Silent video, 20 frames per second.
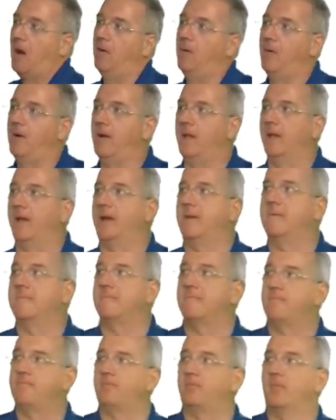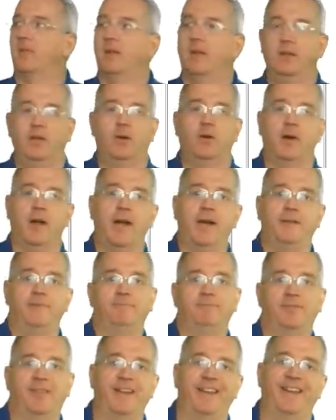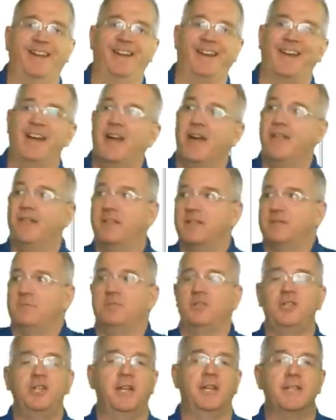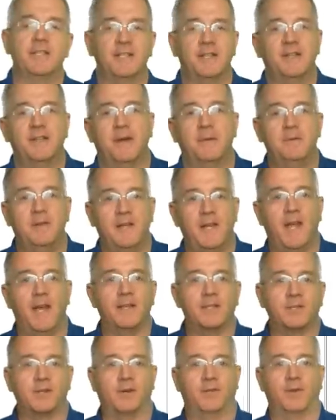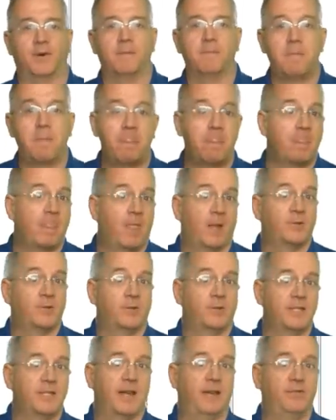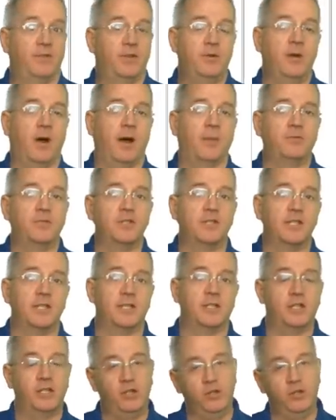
Really? You're right. This machine isn't a W D S server, so it doesn't have to do option sixty.